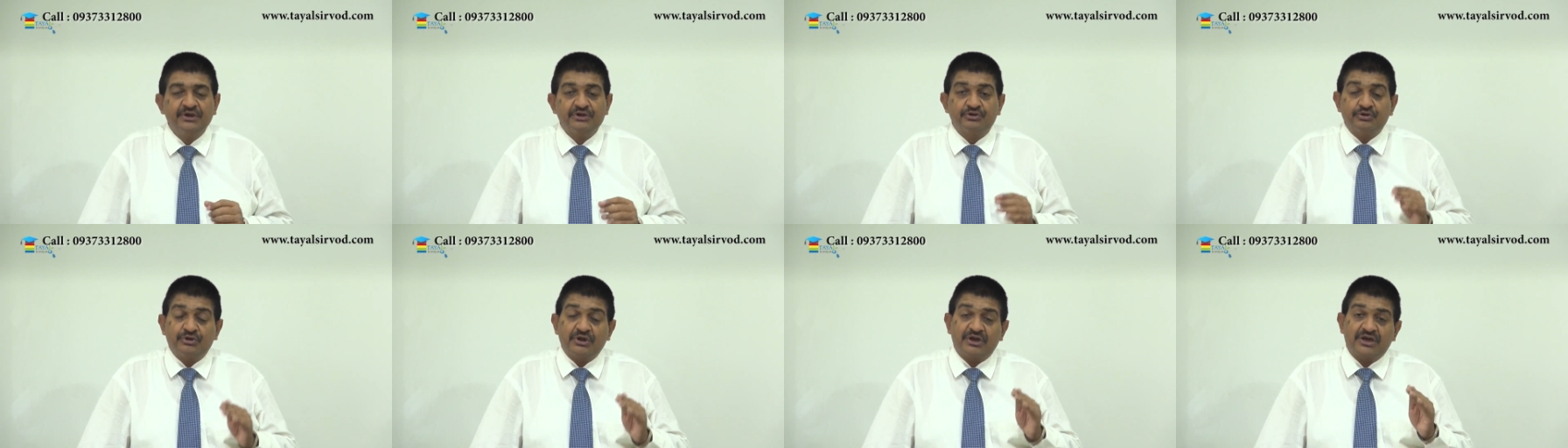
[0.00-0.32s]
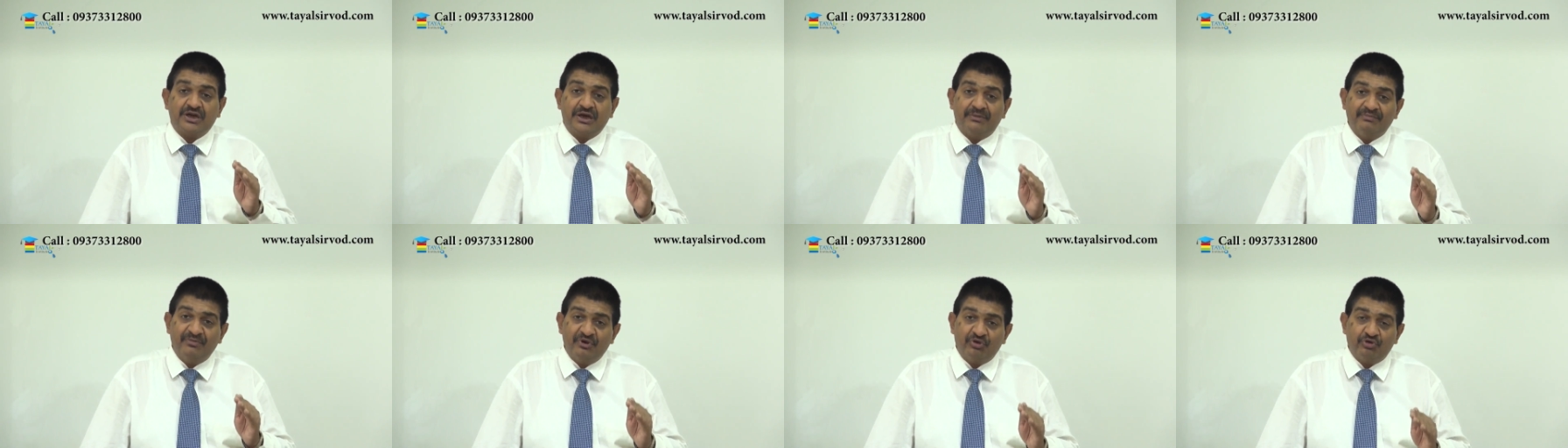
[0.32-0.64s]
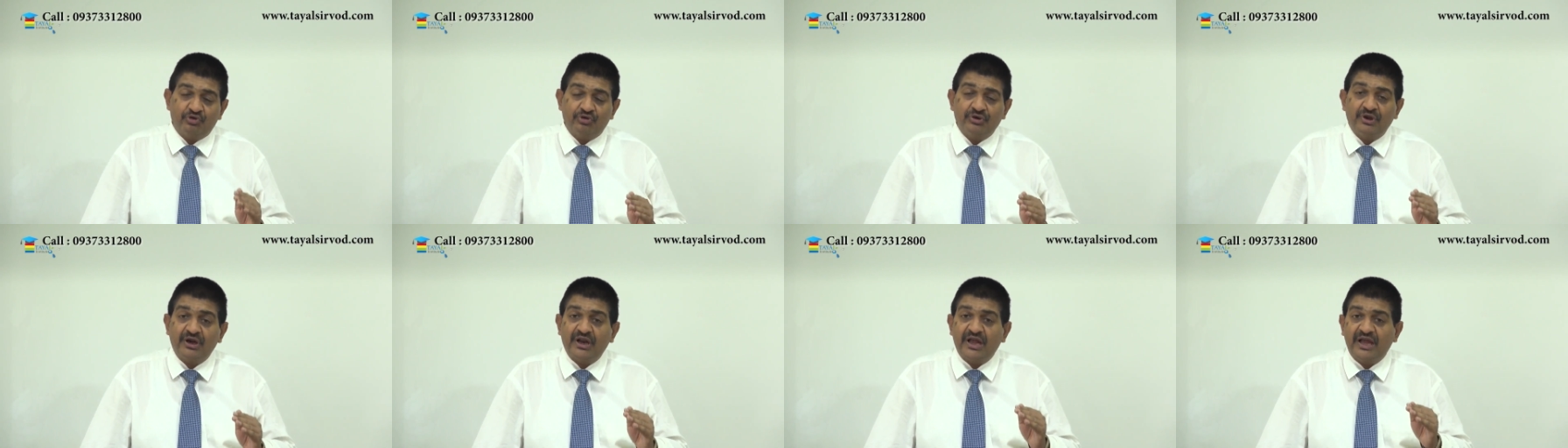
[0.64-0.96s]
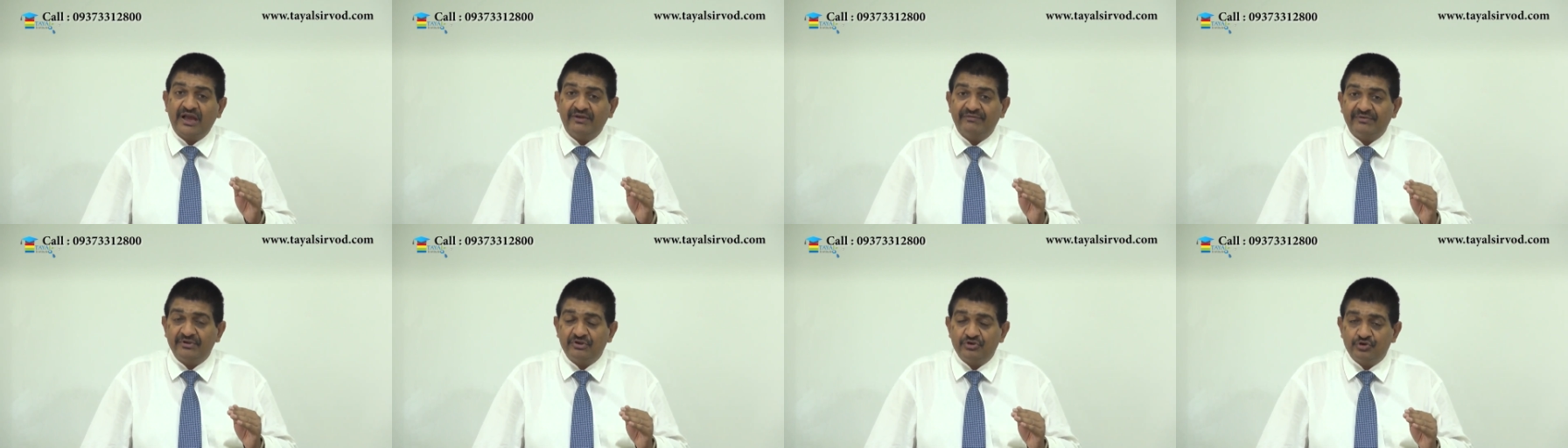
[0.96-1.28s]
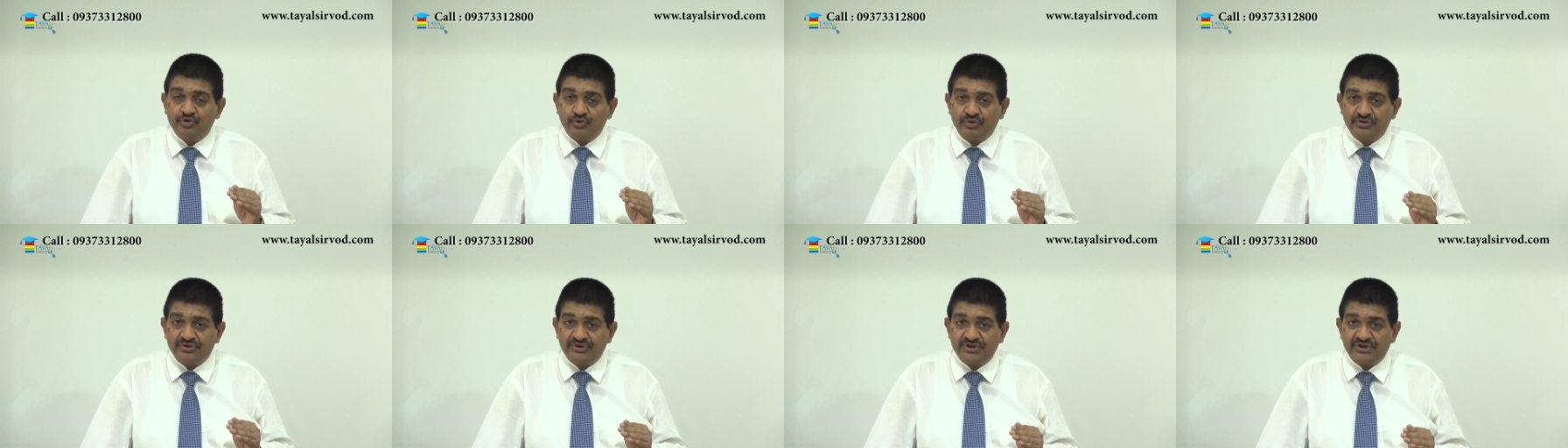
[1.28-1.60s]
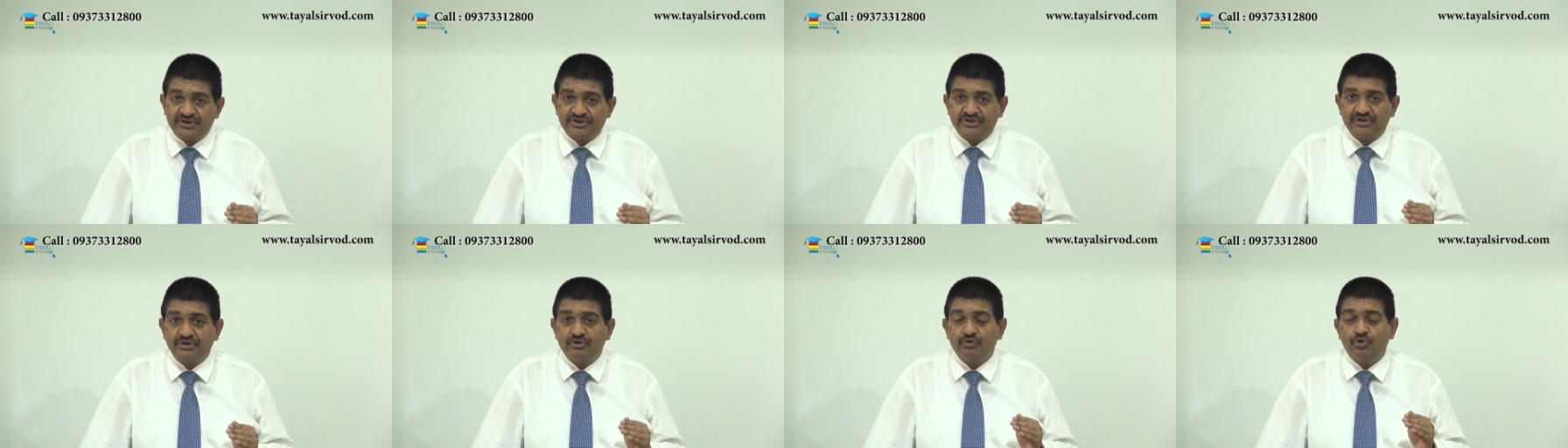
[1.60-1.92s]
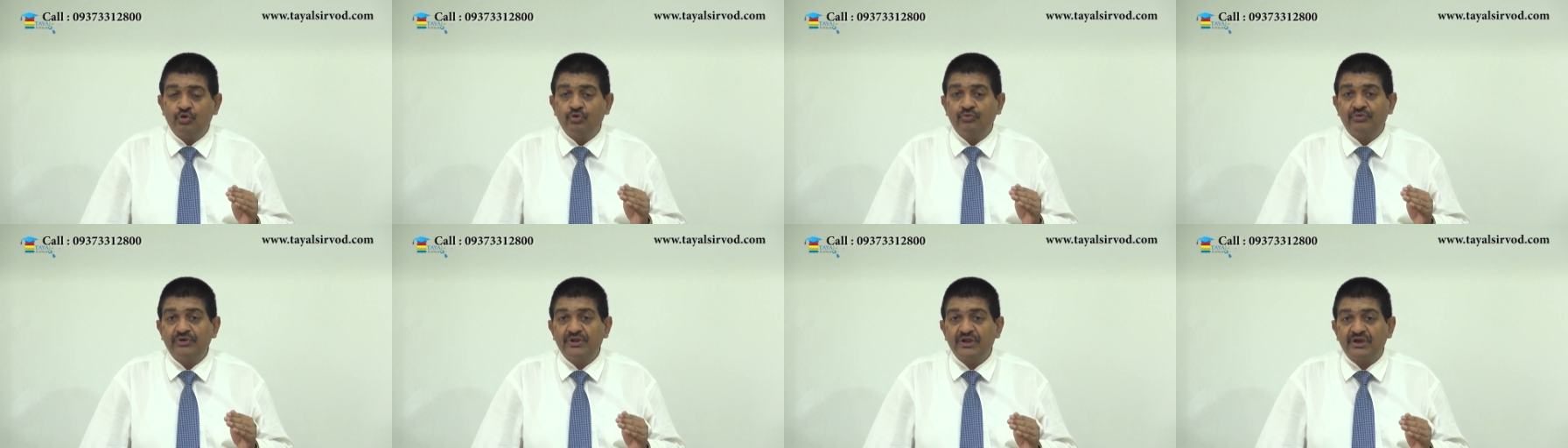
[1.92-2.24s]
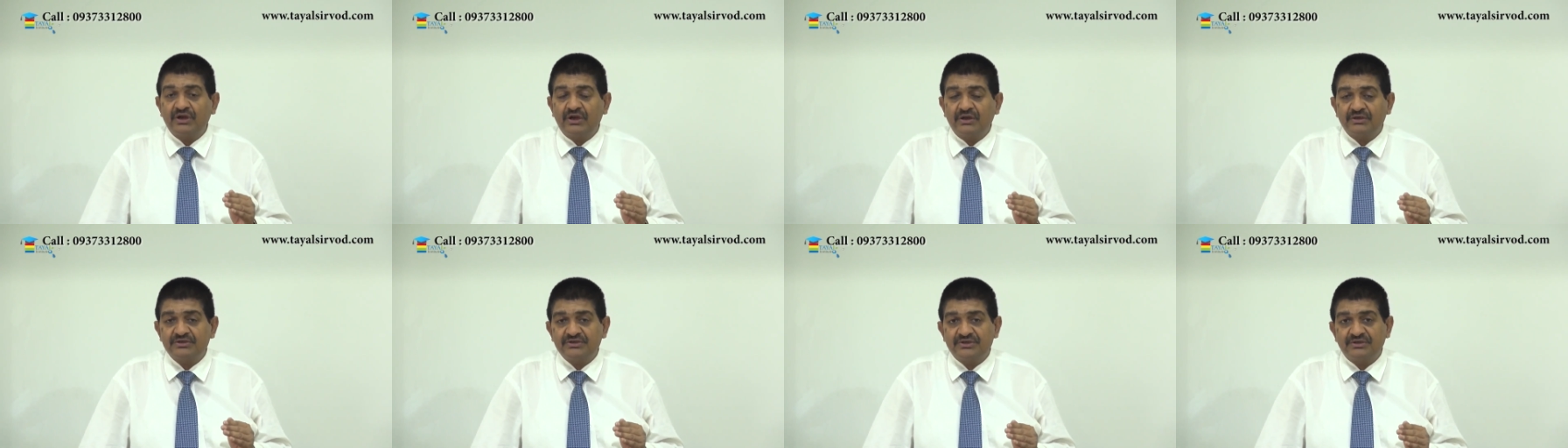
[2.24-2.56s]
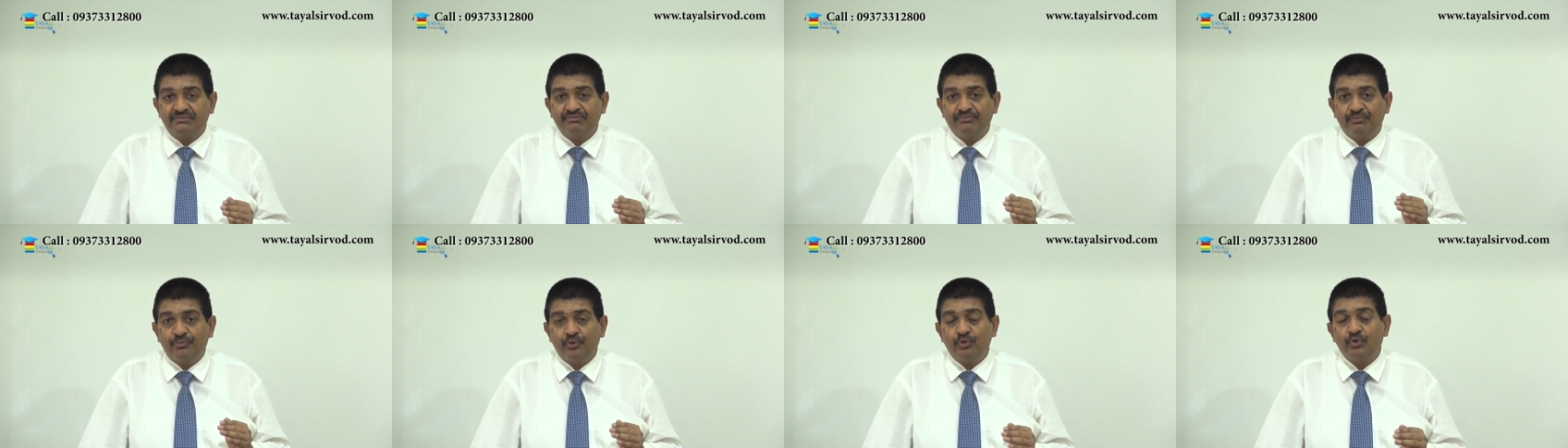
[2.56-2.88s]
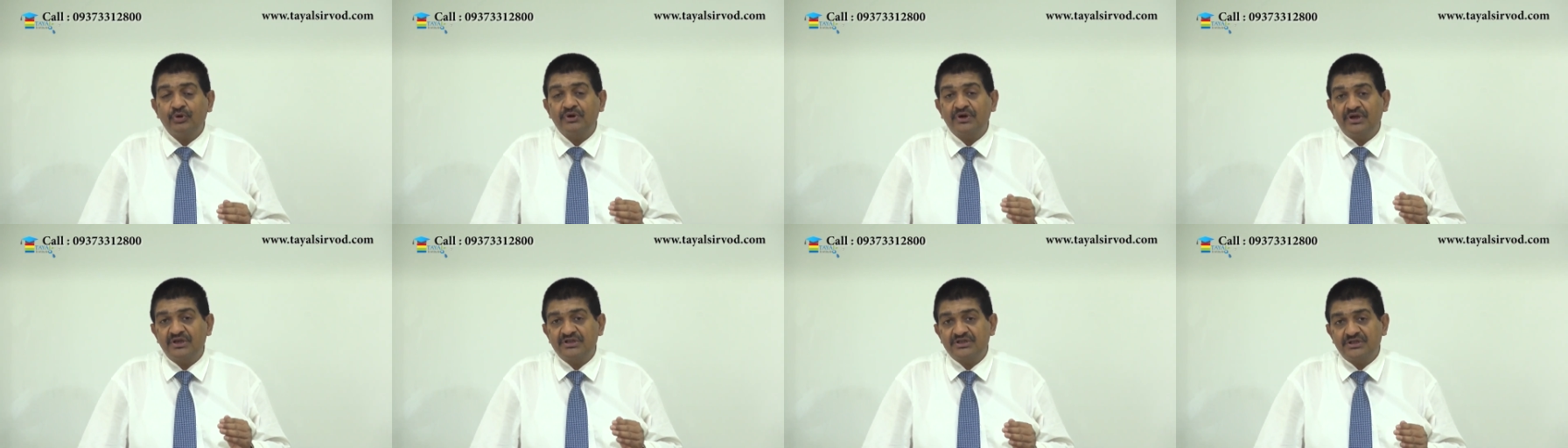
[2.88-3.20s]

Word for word: So the commissioner having jurisdiction over the custom port,